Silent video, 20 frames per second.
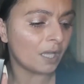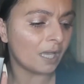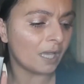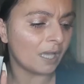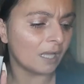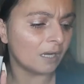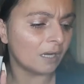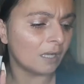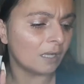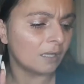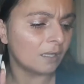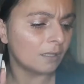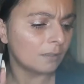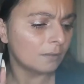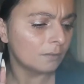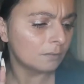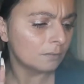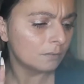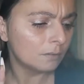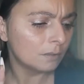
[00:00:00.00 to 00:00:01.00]
and
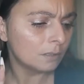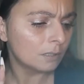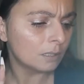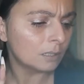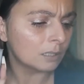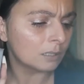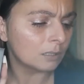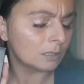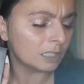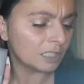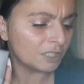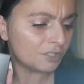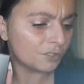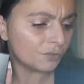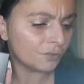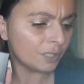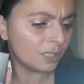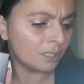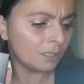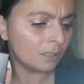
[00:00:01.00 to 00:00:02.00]

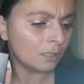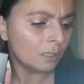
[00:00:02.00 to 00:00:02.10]
glycerin,